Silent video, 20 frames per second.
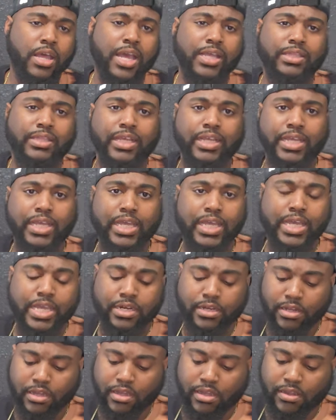at the
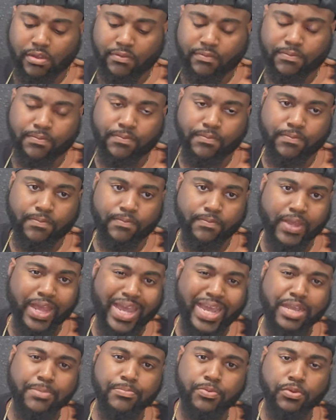end of
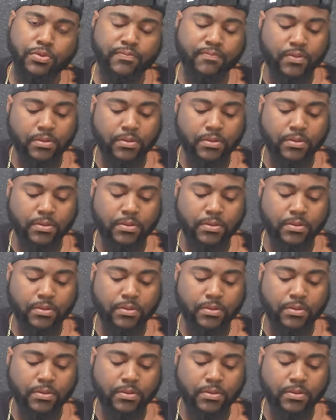April,